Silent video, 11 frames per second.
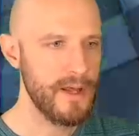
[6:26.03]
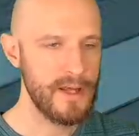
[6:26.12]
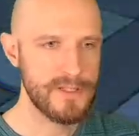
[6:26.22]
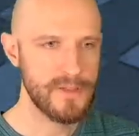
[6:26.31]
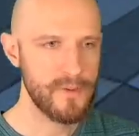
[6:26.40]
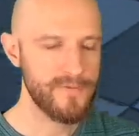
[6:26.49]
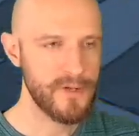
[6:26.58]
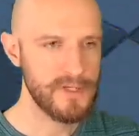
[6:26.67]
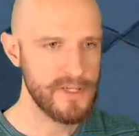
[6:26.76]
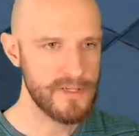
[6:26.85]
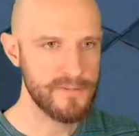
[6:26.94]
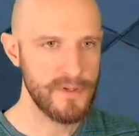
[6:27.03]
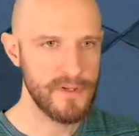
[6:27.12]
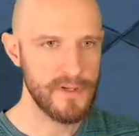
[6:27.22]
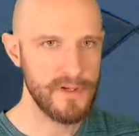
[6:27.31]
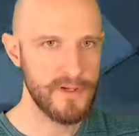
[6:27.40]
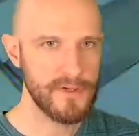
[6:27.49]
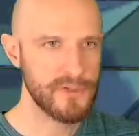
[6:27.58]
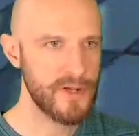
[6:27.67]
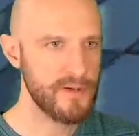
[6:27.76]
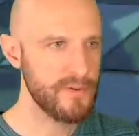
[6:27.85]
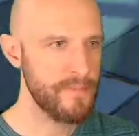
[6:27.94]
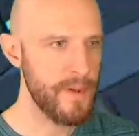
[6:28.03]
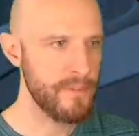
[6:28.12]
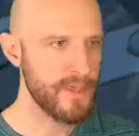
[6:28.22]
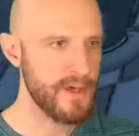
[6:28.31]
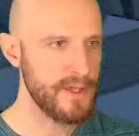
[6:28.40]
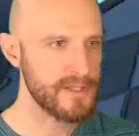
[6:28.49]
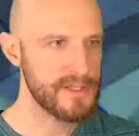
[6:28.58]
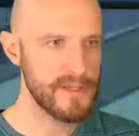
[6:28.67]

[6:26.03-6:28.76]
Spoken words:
So I've got a dig spot in here. I'll try to remember that just